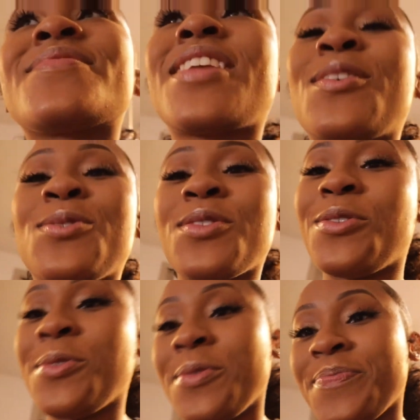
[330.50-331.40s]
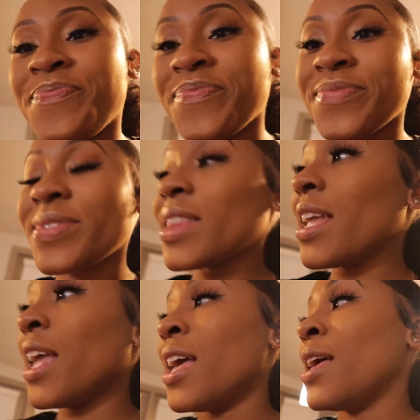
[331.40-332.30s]
That was cool.
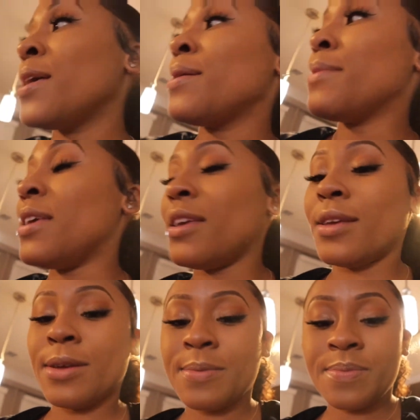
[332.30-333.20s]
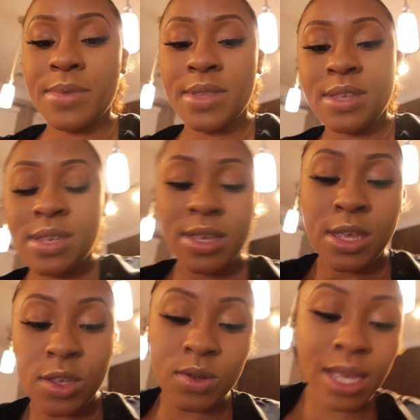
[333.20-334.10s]
Yeah.
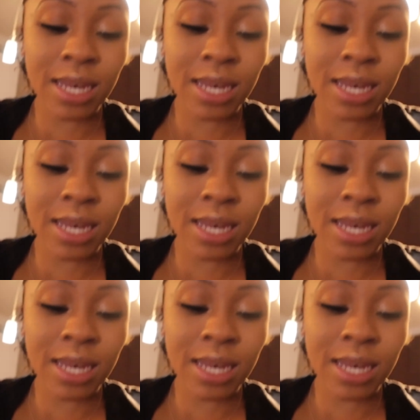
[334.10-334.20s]
You see